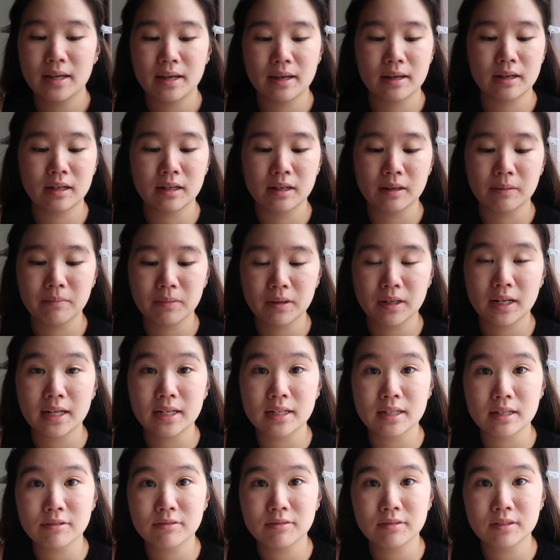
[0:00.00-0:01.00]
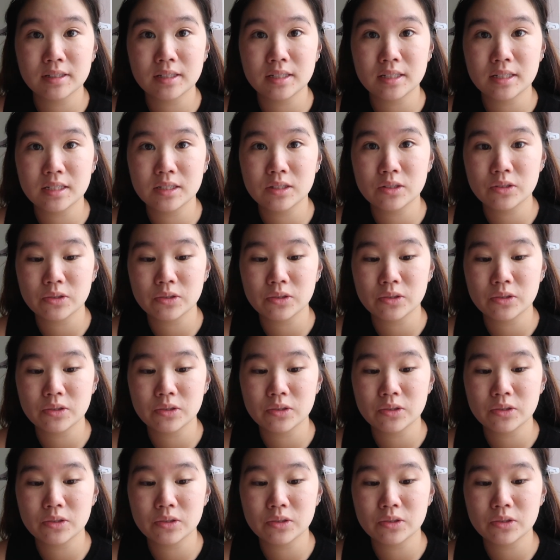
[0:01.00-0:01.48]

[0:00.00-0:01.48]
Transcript: But I definitely need